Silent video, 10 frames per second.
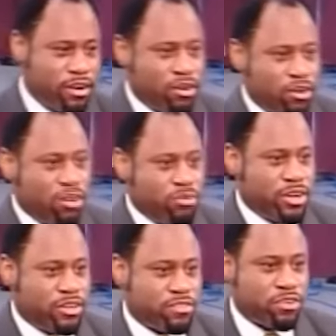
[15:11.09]

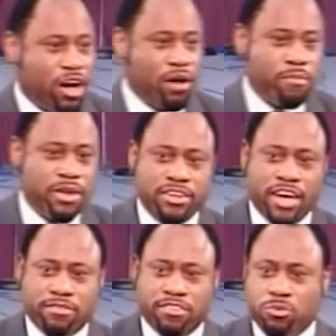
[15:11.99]
Always. So how many
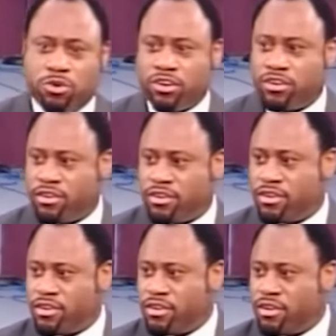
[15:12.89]
times does he work?
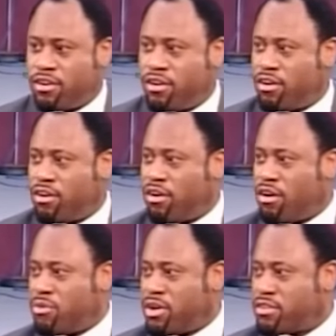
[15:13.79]

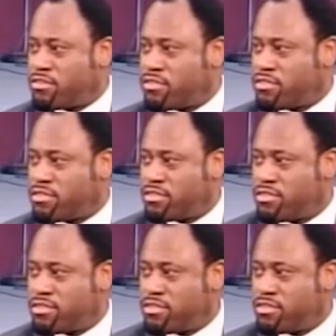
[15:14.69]
Always.
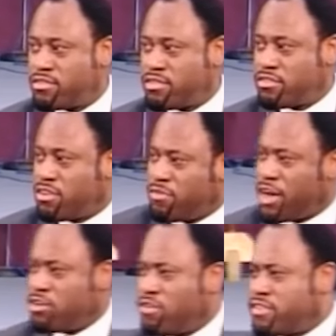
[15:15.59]
So the
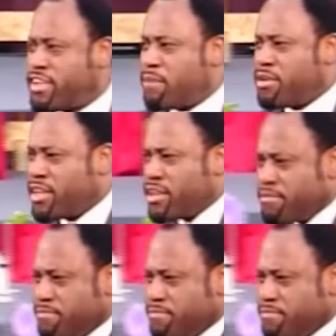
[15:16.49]
Father don't have a Sabbath day.